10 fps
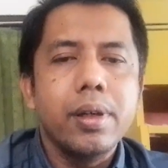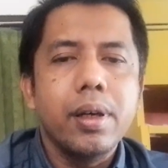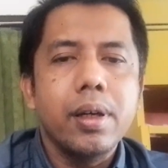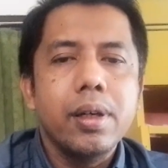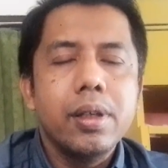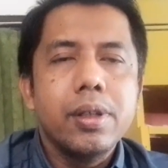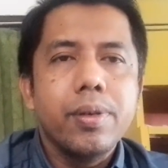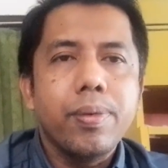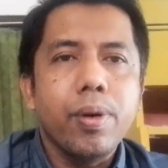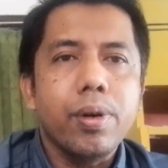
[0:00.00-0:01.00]
Yeah.
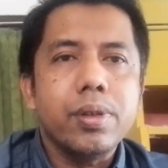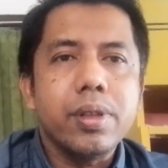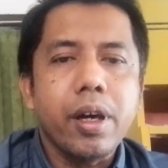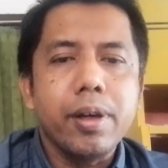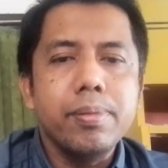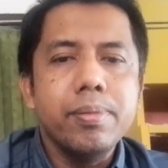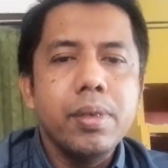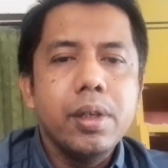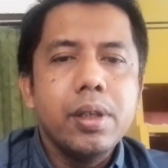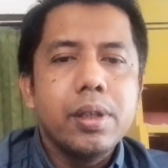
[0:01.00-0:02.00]
Floor time
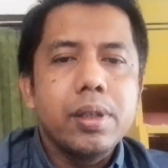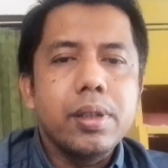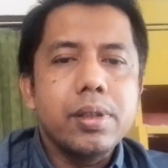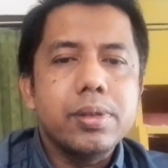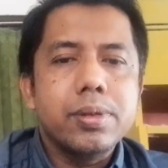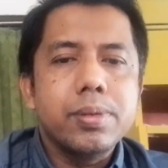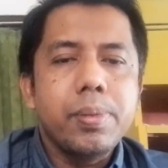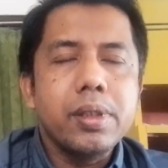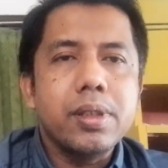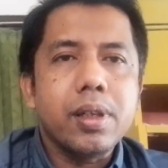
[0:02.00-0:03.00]
is
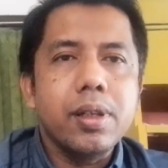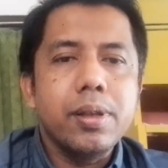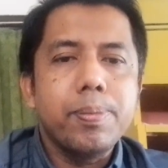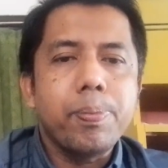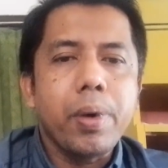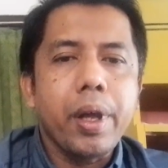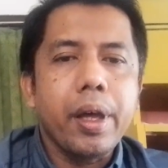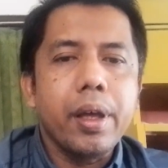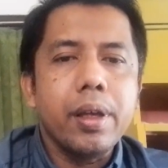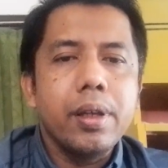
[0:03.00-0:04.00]
basically
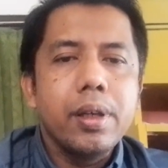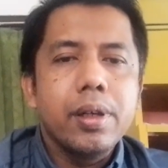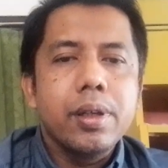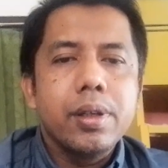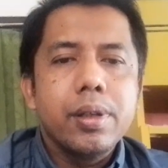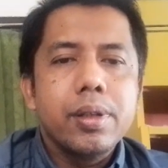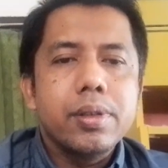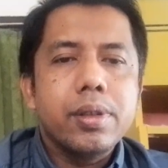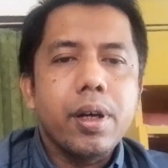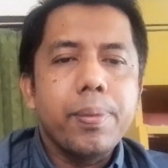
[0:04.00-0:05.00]
play
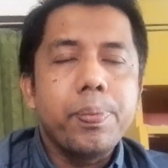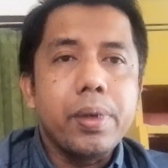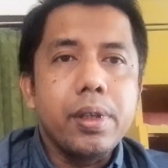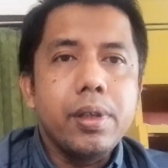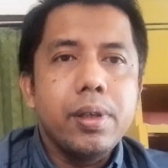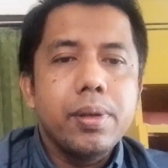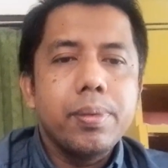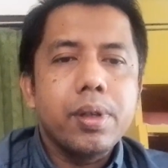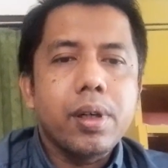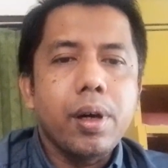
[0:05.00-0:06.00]
therapy
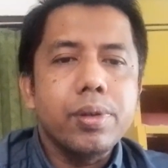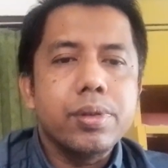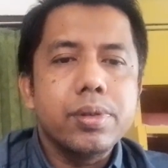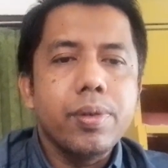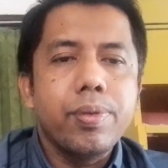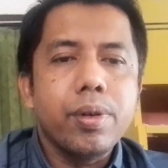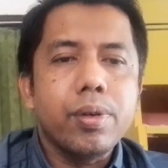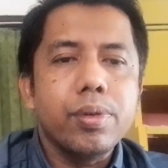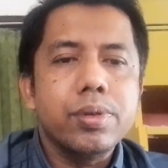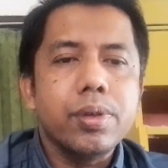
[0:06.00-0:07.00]
because the
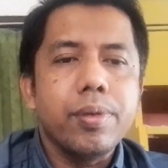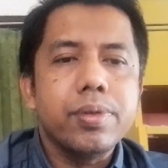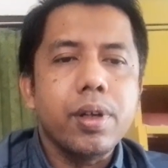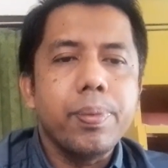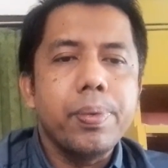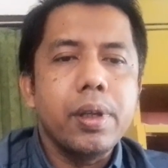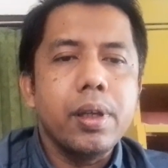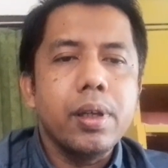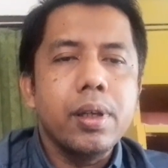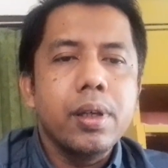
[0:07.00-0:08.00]
focus of therapy
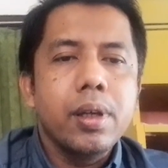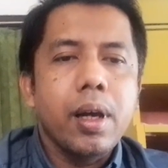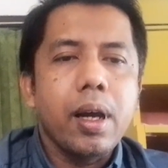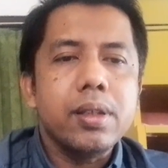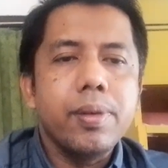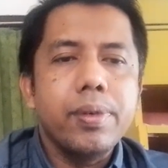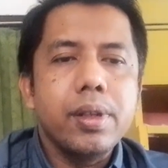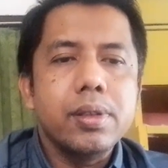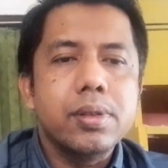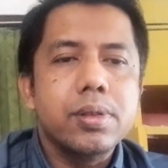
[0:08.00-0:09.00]

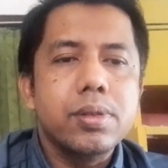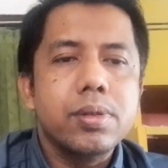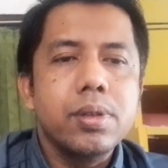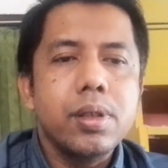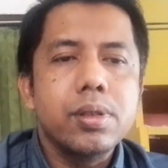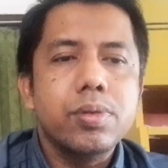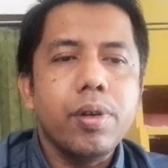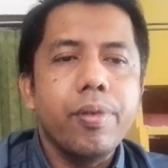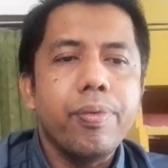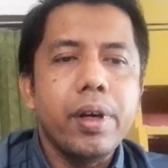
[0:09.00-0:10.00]
activities is to
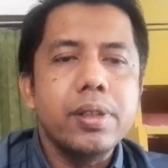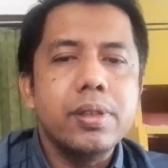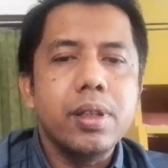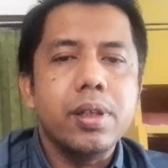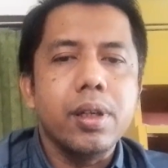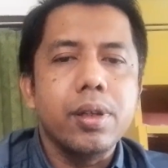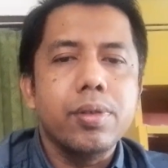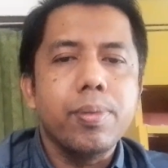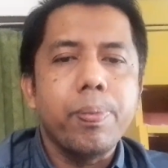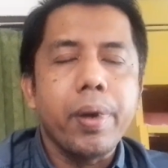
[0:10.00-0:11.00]
invite children
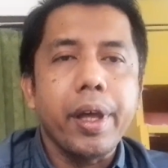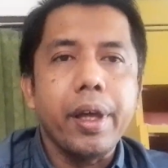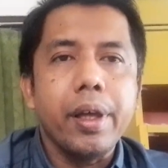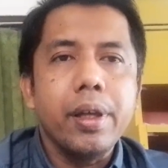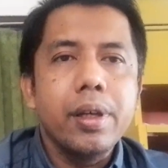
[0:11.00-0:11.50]
to play,